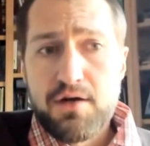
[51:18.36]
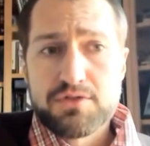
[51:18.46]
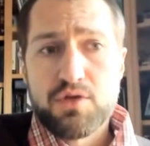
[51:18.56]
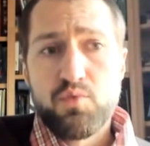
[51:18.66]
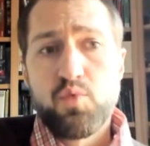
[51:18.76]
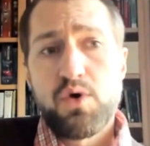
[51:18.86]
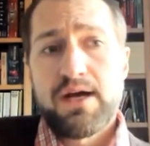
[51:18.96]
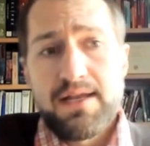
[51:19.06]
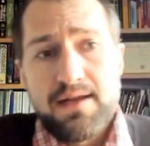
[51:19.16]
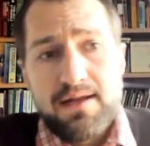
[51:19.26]
so
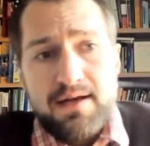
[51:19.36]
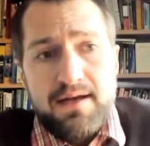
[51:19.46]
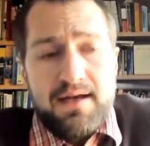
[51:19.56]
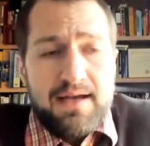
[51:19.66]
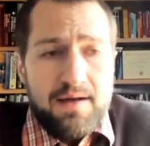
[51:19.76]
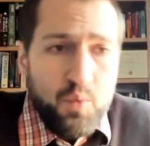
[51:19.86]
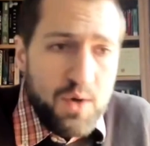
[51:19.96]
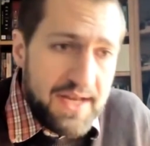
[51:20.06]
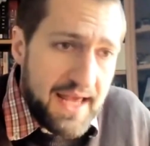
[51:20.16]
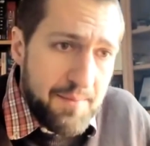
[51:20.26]
one
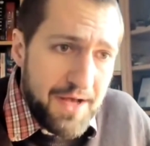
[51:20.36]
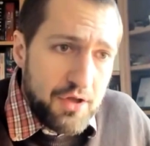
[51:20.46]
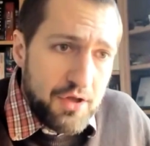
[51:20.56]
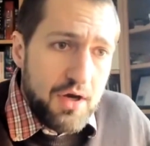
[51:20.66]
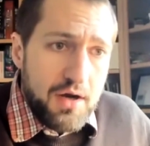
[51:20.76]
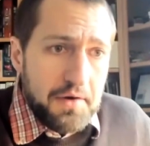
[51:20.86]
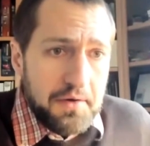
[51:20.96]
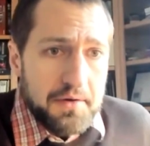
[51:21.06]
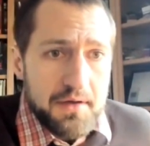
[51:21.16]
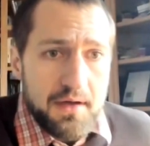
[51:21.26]

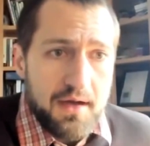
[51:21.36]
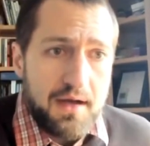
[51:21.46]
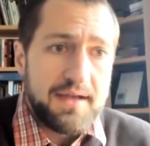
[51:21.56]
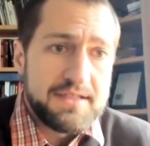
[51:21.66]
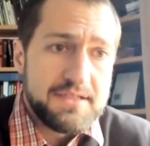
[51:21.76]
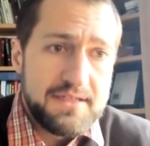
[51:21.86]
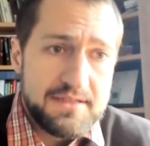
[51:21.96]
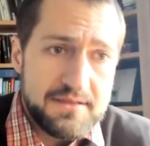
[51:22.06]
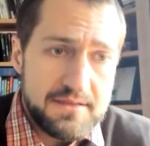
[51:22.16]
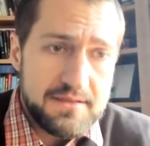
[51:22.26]
MLR
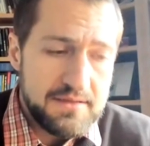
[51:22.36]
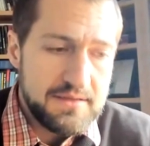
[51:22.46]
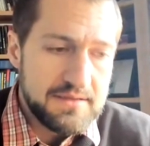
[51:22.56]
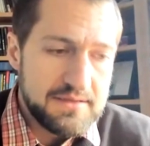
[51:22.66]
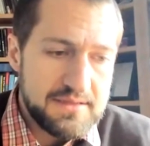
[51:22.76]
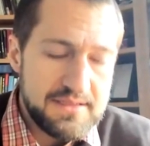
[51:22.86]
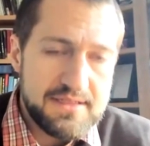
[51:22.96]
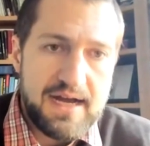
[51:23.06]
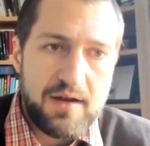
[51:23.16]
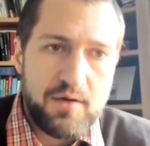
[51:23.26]
is
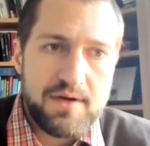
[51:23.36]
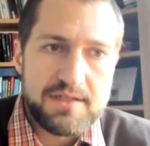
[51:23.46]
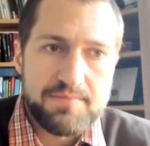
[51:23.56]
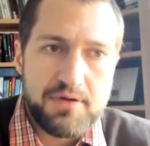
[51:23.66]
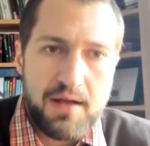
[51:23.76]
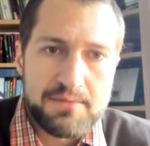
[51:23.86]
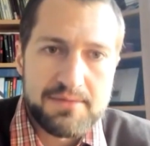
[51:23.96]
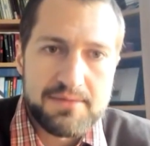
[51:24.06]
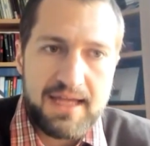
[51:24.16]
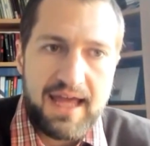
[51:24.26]
not going to
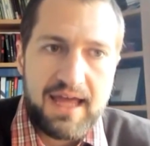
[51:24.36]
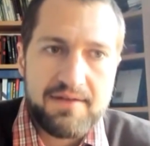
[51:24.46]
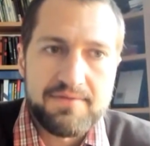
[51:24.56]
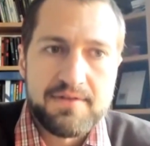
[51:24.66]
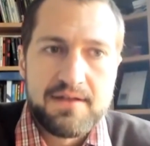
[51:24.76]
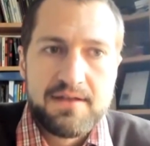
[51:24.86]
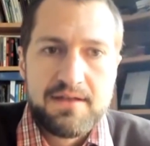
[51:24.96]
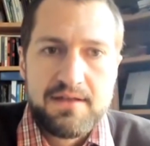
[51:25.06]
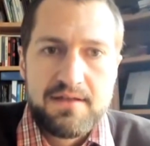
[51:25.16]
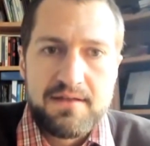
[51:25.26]
probably have,
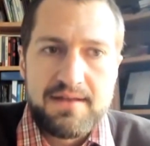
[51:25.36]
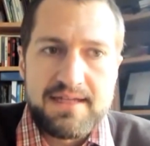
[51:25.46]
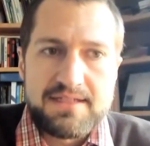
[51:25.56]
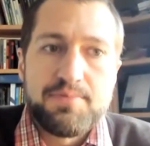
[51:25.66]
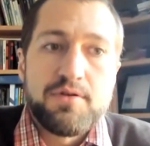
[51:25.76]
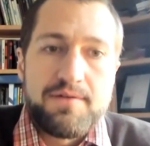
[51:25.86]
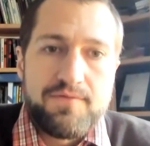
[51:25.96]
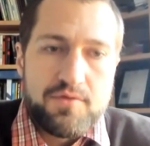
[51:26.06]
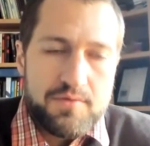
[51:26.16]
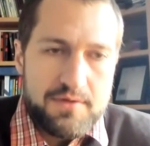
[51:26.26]
that's deployed
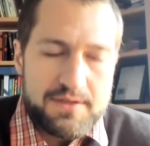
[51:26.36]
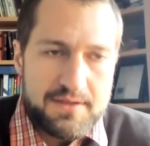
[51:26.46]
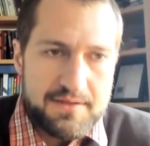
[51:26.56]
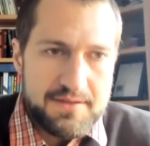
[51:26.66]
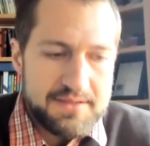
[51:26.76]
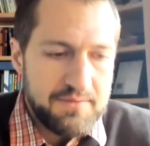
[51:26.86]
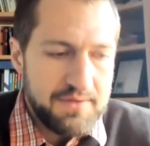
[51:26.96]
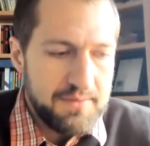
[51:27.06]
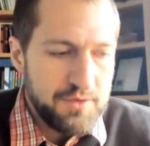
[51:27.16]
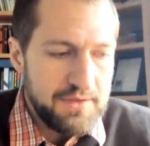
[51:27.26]
forward to stick
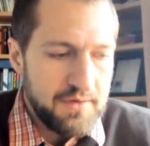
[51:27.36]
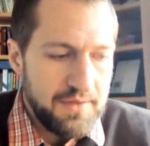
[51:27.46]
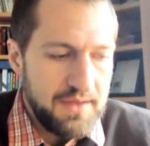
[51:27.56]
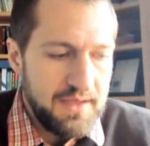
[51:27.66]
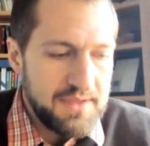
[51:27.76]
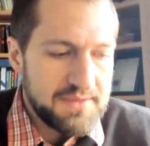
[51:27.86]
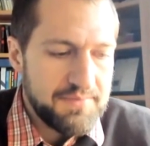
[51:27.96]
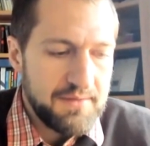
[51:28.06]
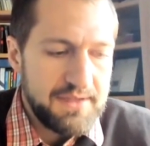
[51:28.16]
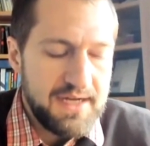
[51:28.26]
with the Marine Corps theme, is
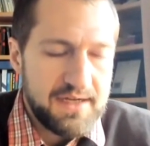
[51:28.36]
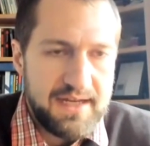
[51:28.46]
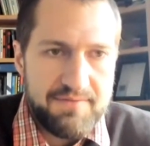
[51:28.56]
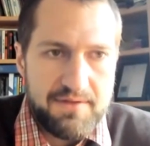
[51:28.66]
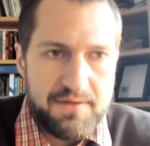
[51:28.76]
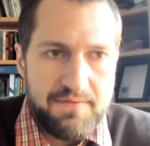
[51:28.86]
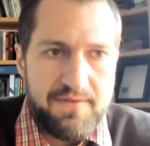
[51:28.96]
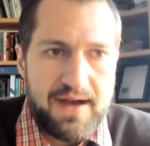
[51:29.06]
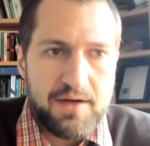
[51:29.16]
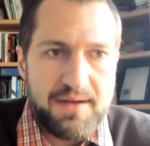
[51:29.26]
probably not going to have the
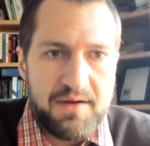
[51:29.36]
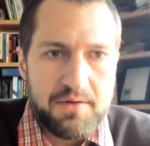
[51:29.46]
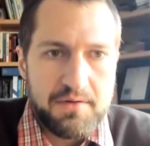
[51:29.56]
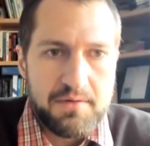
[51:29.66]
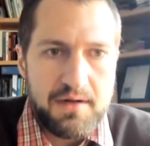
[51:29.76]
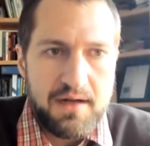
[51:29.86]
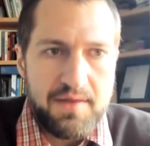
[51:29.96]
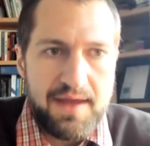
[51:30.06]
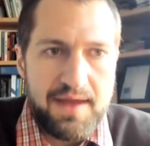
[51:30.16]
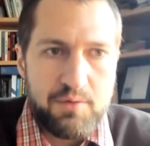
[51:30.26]
firepower
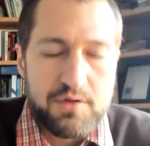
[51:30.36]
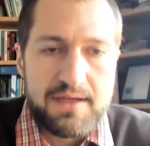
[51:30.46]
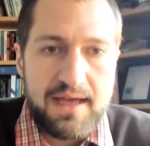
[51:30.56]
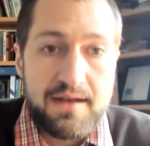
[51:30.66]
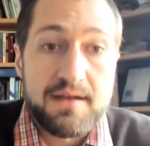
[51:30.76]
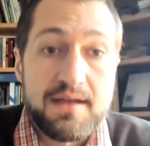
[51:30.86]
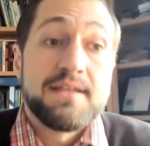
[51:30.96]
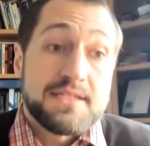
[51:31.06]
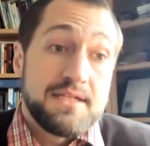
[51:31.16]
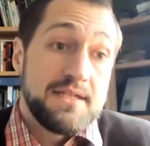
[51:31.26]
that we're looking at in
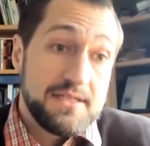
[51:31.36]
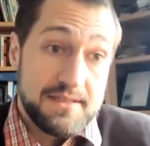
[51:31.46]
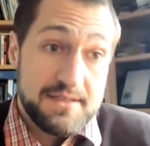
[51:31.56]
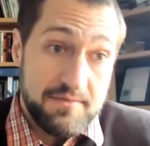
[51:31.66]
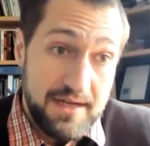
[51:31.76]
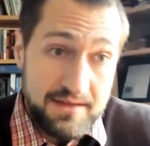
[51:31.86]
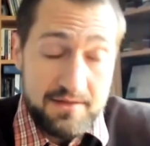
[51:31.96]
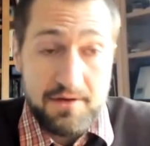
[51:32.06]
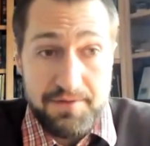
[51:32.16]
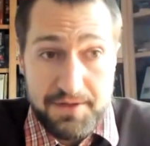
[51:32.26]
this contingency, right?
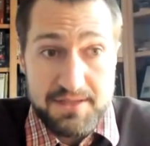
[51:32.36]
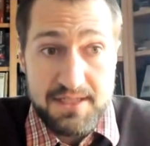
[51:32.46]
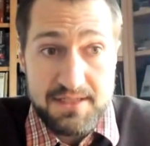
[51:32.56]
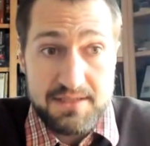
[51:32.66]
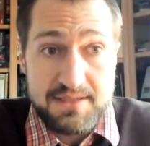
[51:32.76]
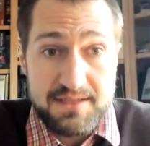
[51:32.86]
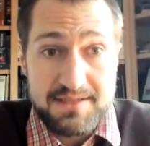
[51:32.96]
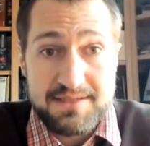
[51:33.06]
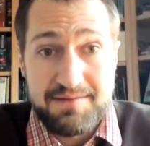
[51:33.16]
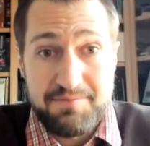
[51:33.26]
There are other
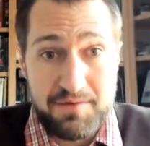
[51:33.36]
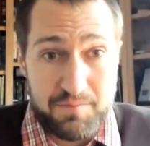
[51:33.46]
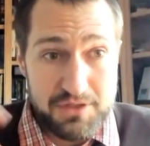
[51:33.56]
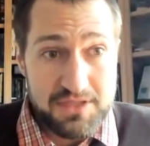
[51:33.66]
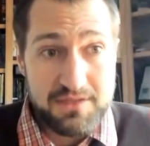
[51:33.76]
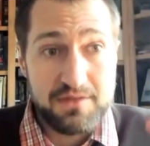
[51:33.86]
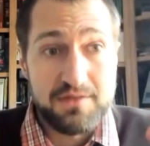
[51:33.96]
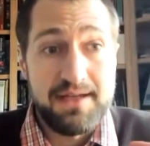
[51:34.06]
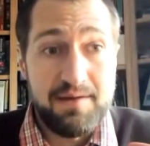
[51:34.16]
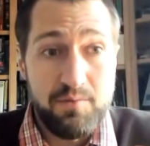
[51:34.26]
contingencies, and we're just
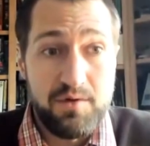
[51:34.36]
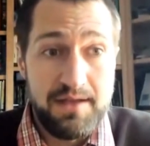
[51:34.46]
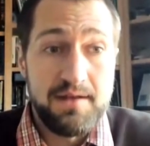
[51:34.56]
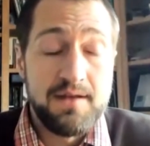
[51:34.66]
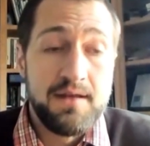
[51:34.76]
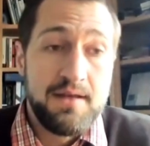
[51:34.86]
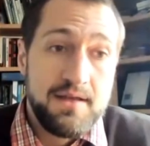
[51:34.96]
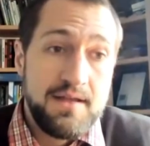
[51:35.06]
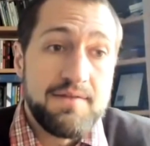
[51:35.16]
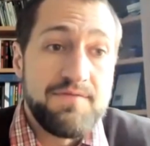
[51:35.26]
looking at one
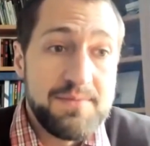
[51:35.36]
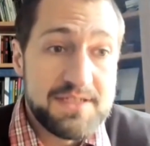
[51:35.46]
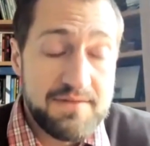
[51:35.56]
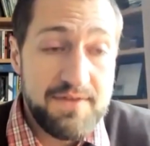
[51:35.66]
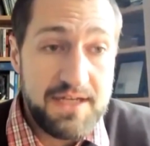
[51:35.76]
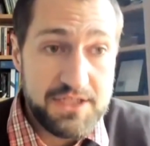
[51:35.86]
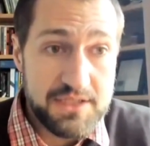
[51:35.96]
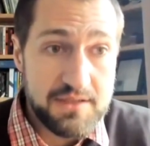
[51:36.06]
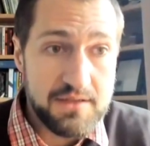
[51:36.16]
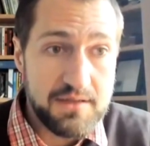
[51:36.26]
amphibious
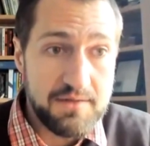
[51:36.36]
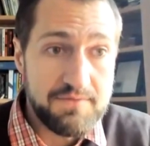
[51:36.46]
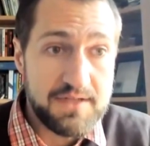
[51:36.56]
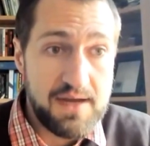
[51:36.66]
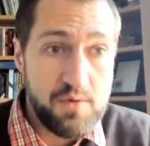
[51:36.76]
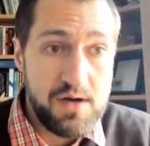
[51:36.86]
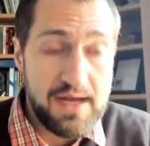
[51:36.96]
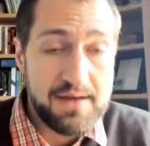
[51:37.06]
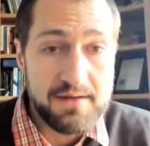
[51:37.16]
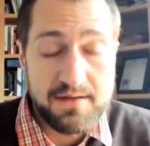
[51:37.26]
invasion of
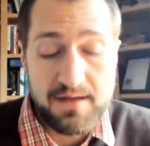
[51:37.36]
Taiwan.